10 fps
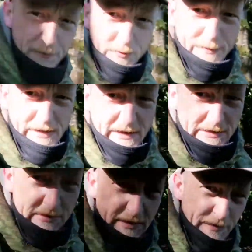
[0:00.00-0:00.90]
I'm all
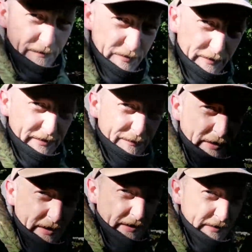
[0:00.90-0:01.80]
packed up on my way
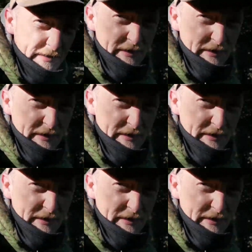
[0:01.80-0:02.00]
back.